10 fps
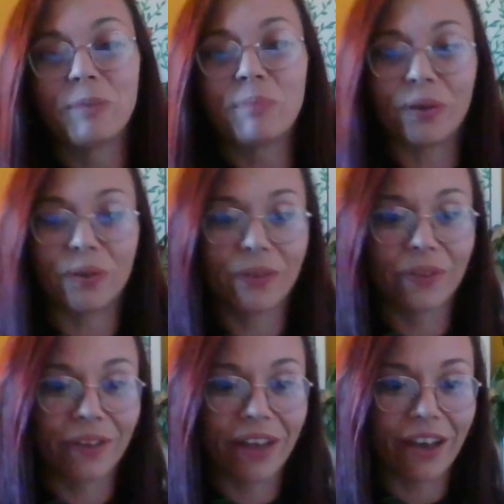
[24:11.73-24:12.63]
but
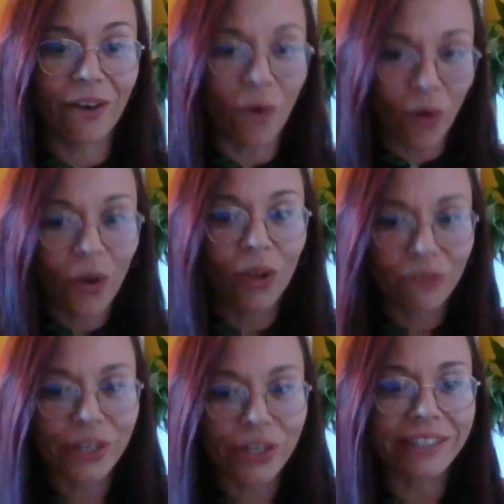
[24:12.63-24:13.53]
all
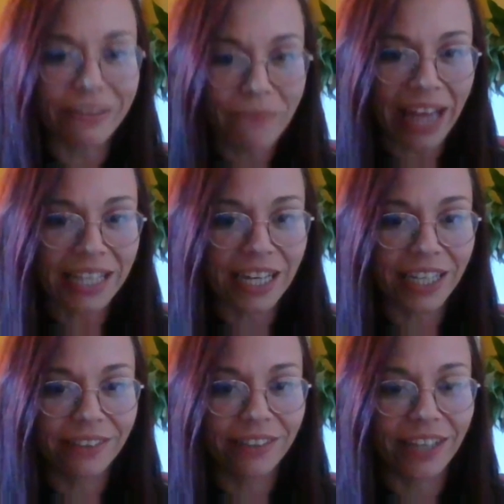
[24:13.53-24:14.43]
voices matter.